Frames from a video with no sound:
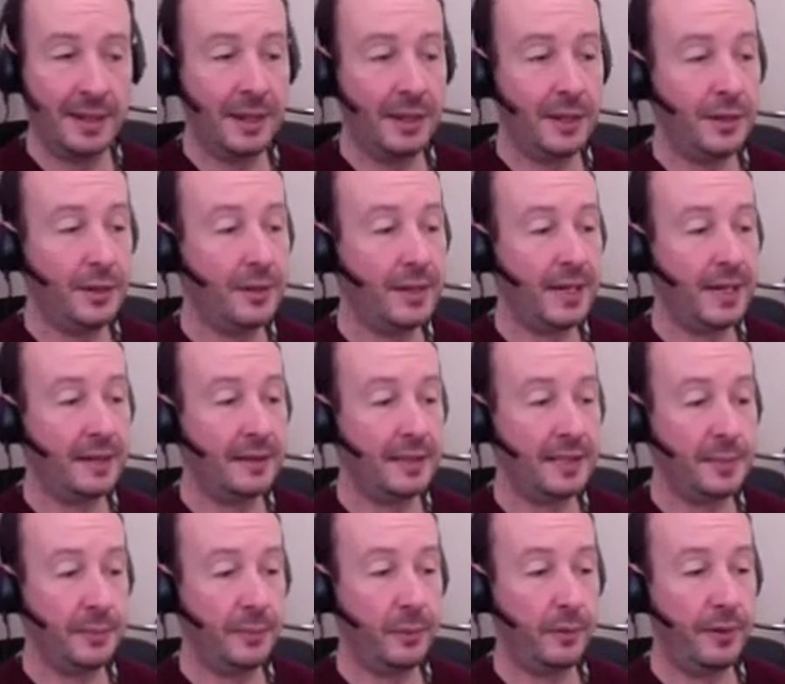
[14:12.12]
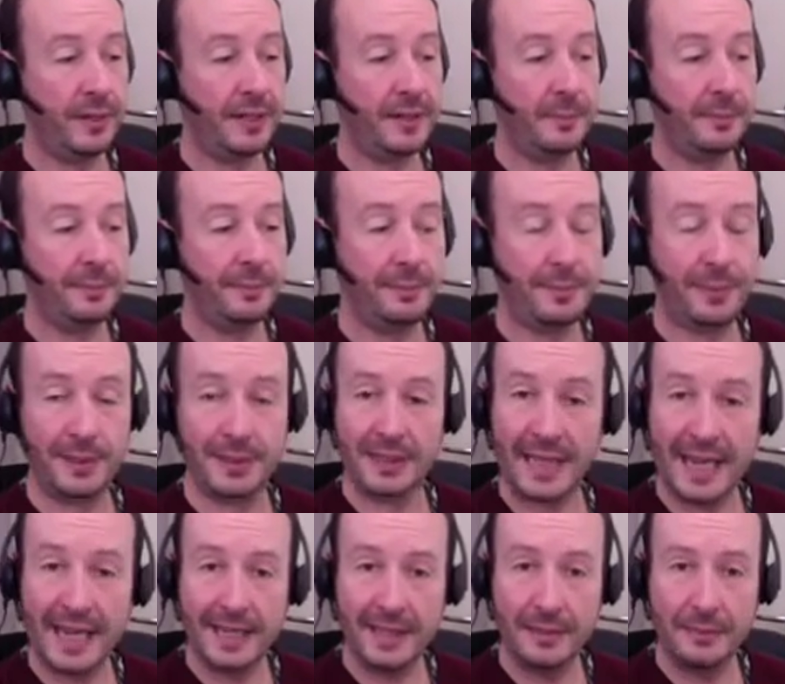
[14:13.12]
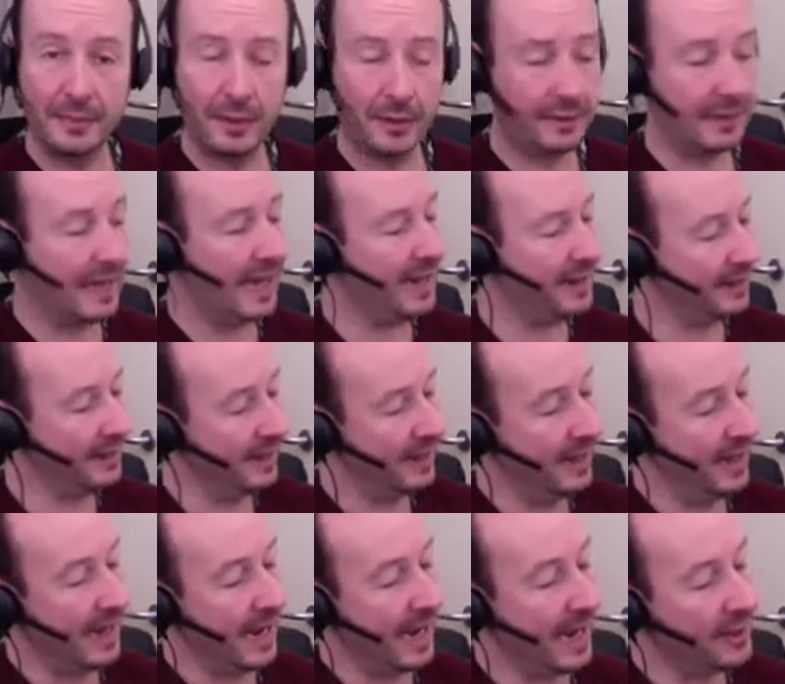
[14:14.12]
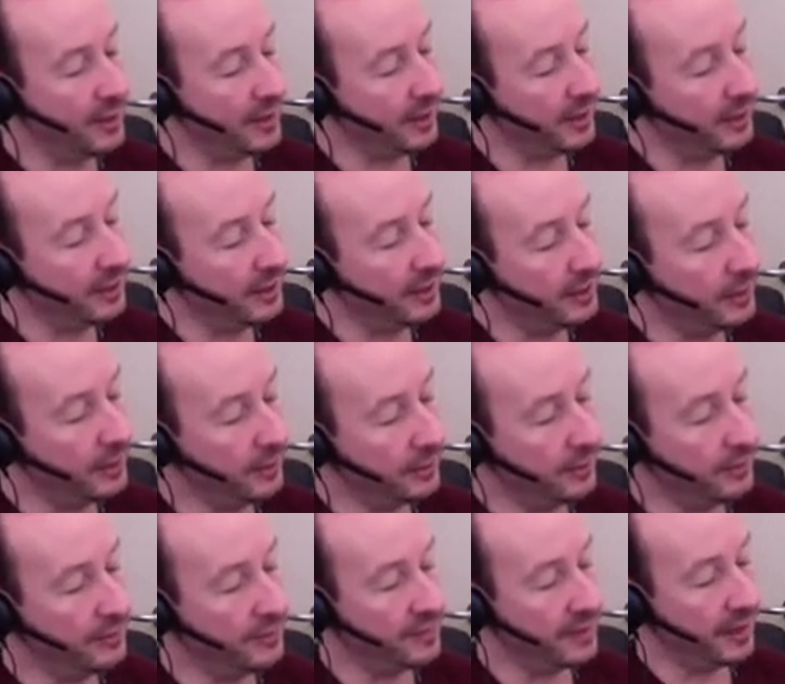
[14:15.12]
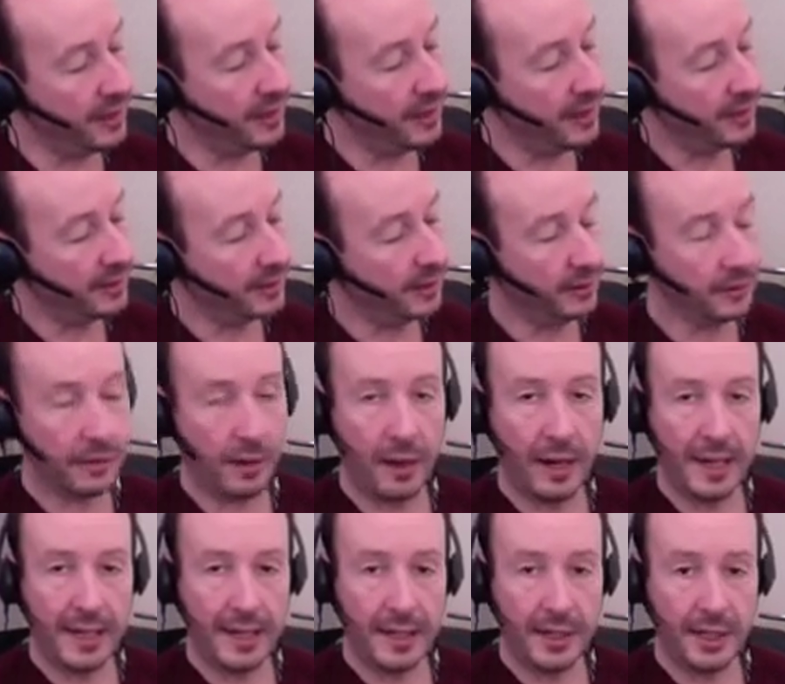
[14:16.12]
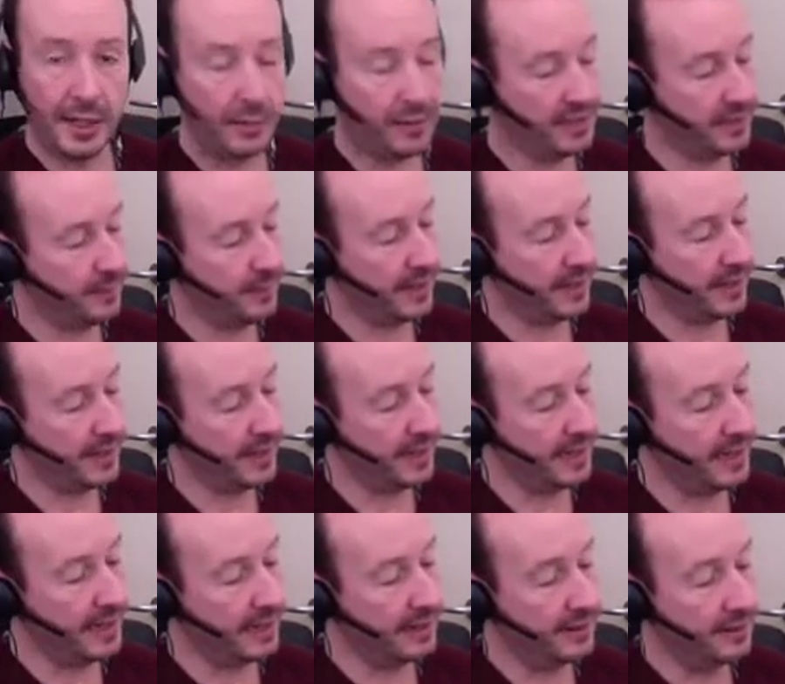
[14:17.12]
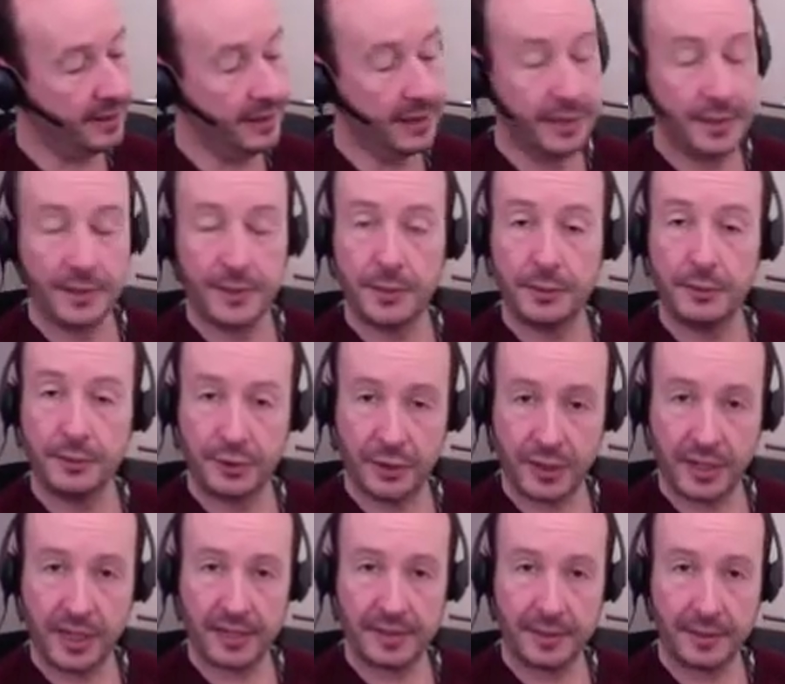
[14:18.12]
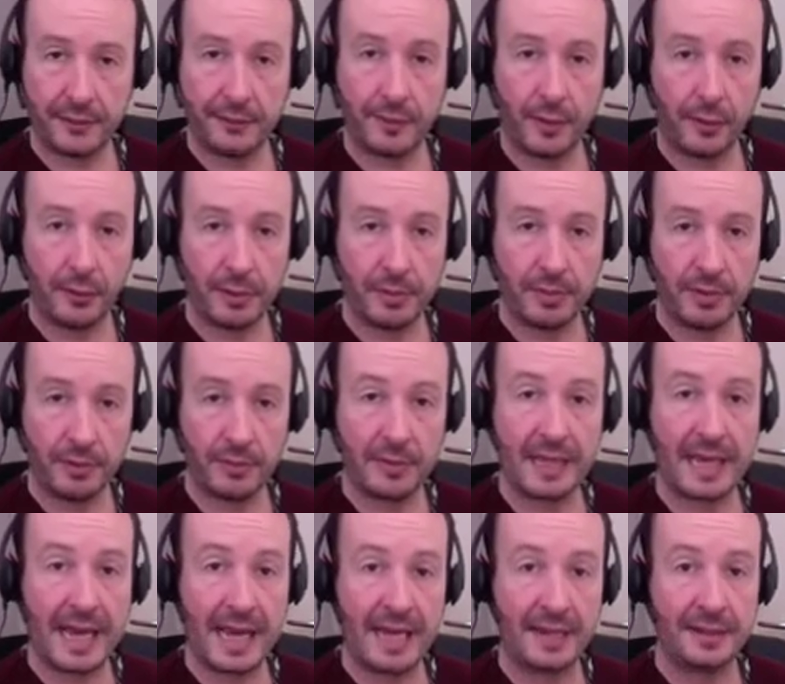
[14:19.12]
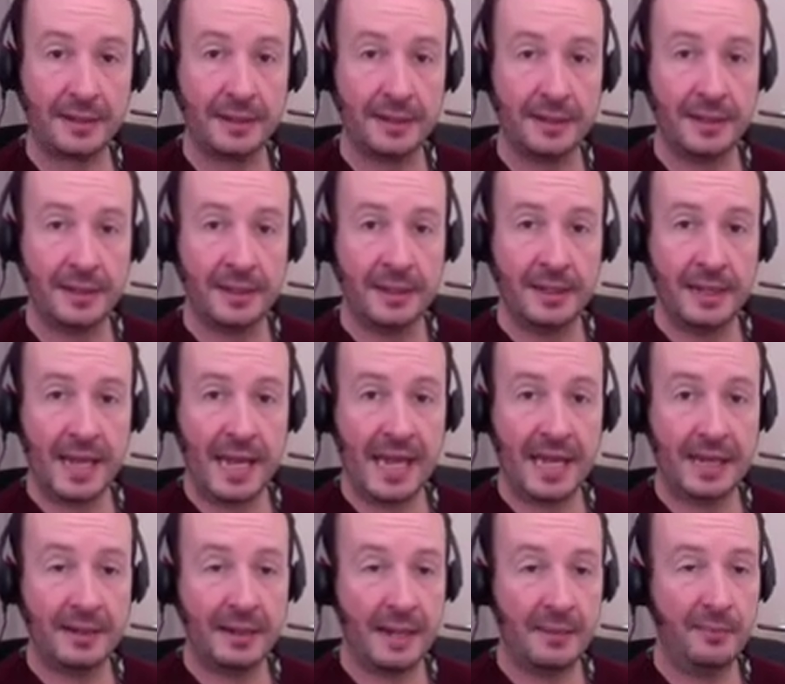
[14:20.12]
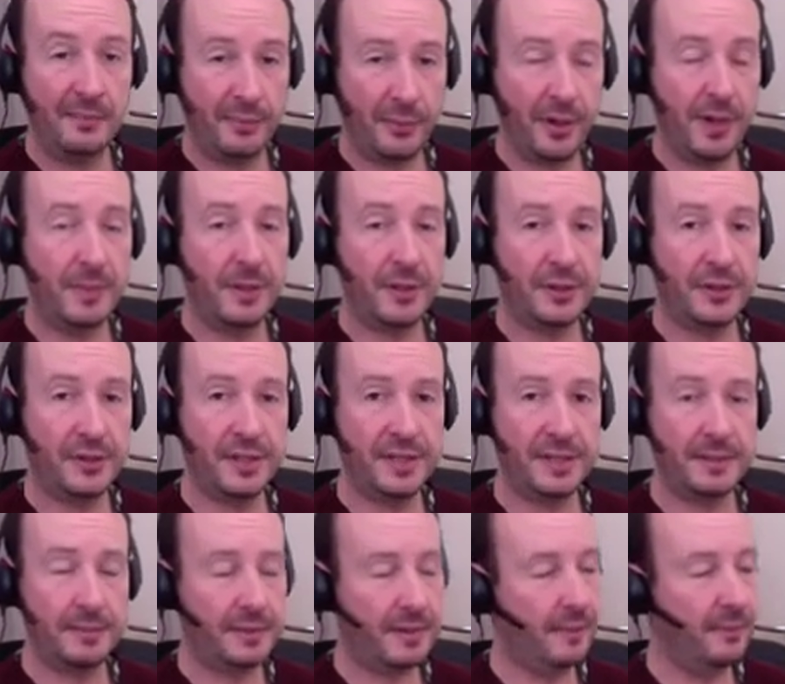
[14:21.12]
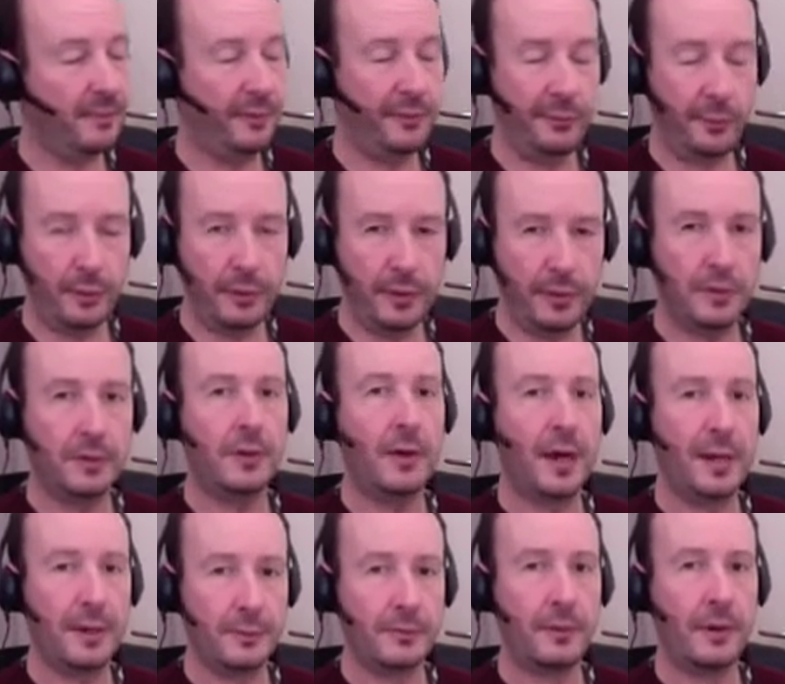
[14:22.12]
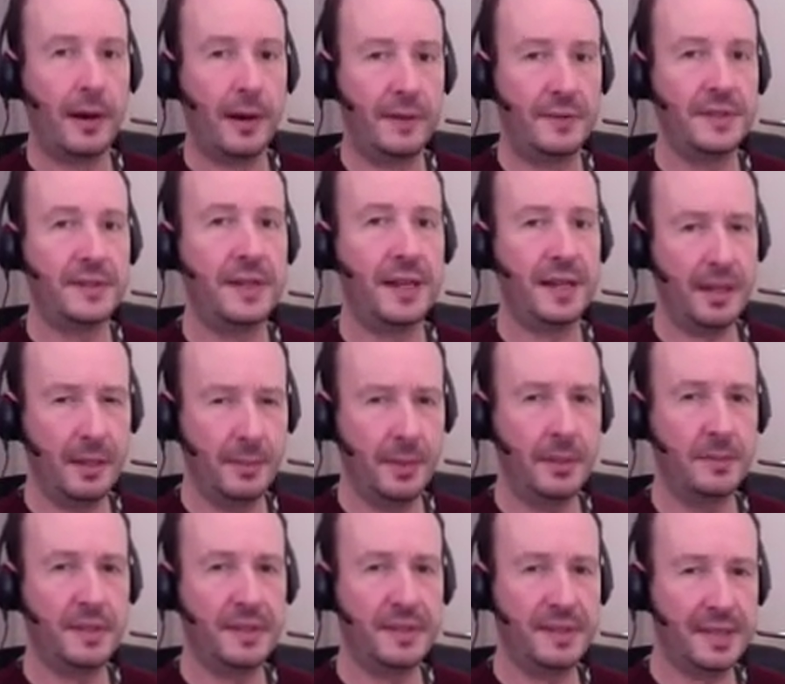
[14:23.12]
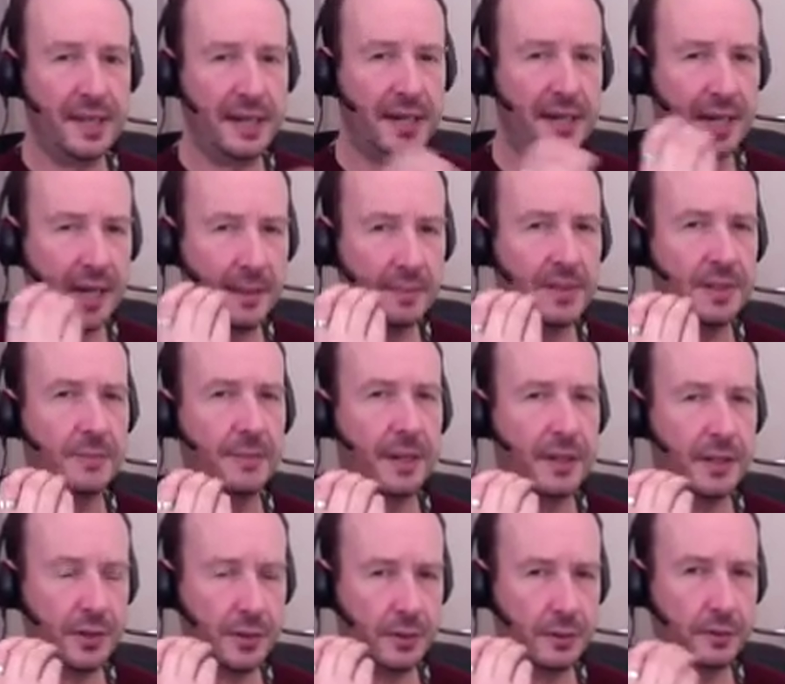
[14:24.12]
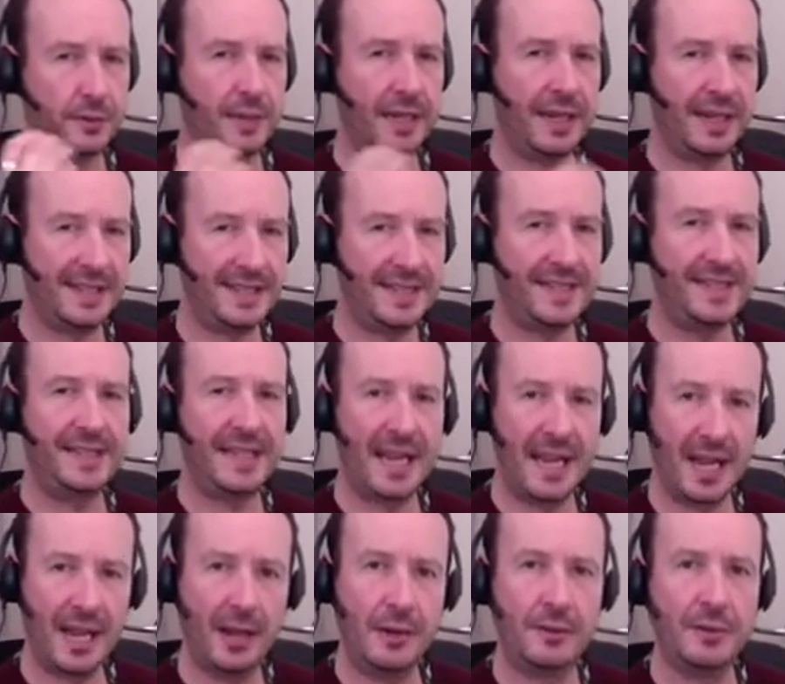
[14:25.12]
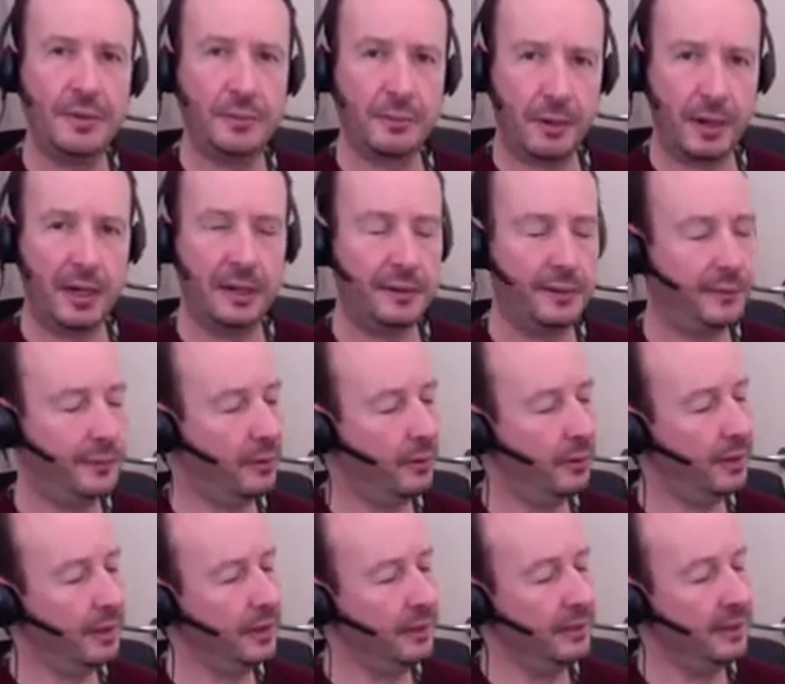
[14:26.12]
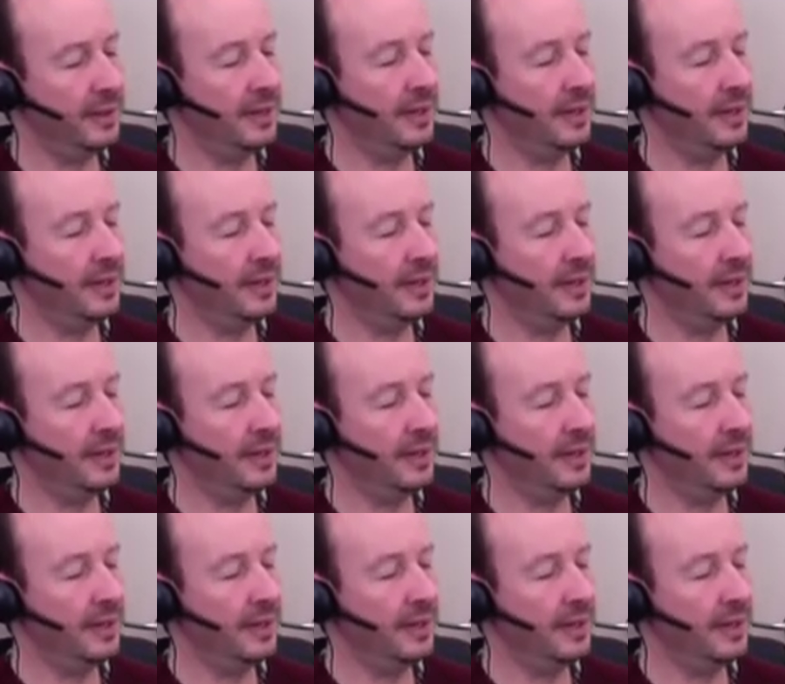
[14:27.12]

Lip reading: you can at this point play them on that, and you can use the line USB here to adjust the volume of that. And pretty much just before your client arrives, take a moment to set it up to make sure that it sounds right for you,